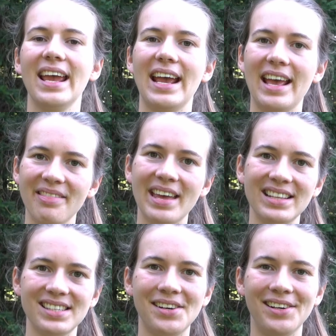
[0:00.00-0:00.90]
And
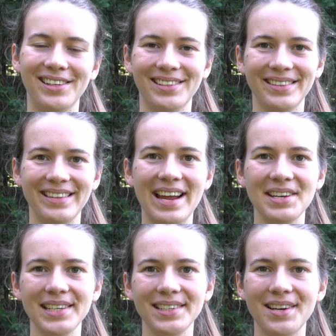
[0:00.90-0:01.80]
that's all. Now
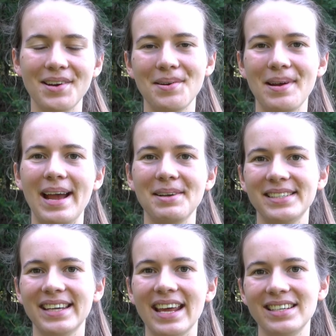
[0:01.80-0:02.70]
you know how
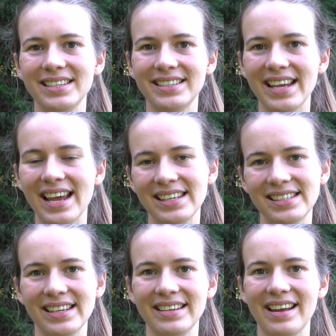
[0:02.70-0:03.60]
to get to
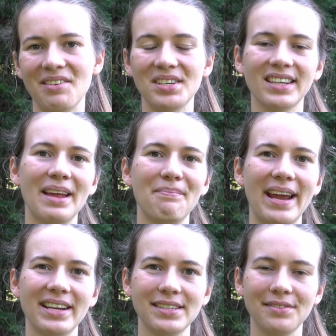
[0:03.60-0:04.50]
chest and how to get
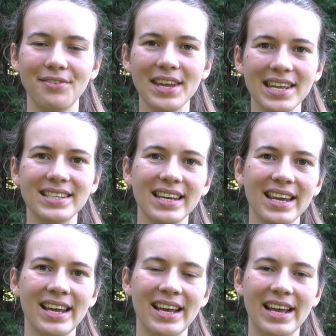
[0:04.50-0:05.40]
back to feet.
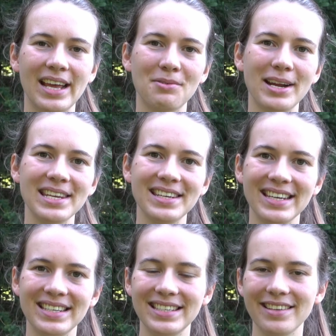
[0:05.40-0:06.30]
And when you
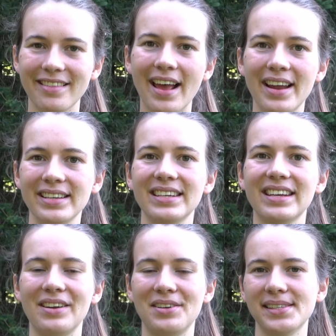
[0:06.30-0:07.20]
can do that, you
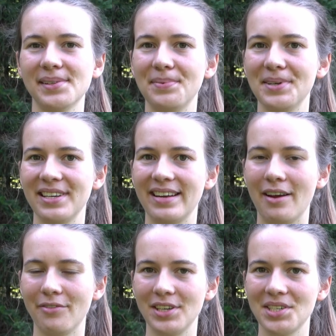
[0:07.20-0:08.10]
can also put it
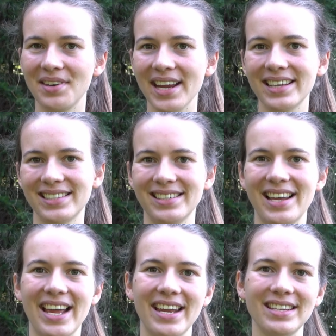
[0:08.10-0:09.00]
after tricks.
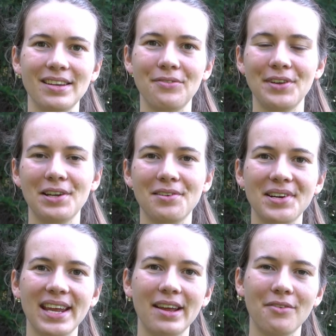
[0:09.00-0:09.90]
And if you're
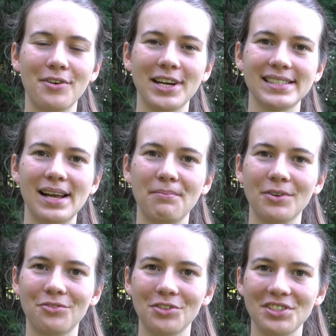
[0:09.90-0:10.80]
looking, for
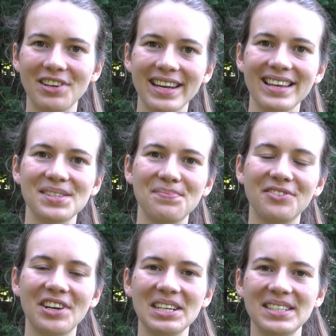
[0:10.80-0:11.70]
example, for trick
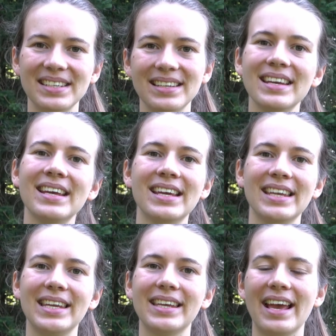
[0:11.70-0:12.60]
inspiration,
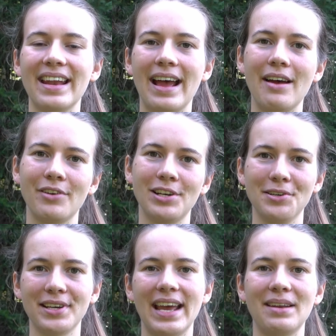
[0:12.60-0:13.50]
you can have a
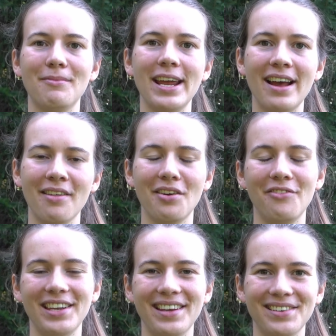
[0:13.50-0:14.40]
look at my other
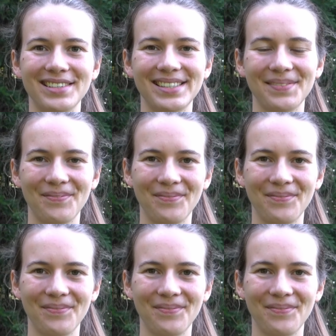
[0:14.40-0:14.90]
videos.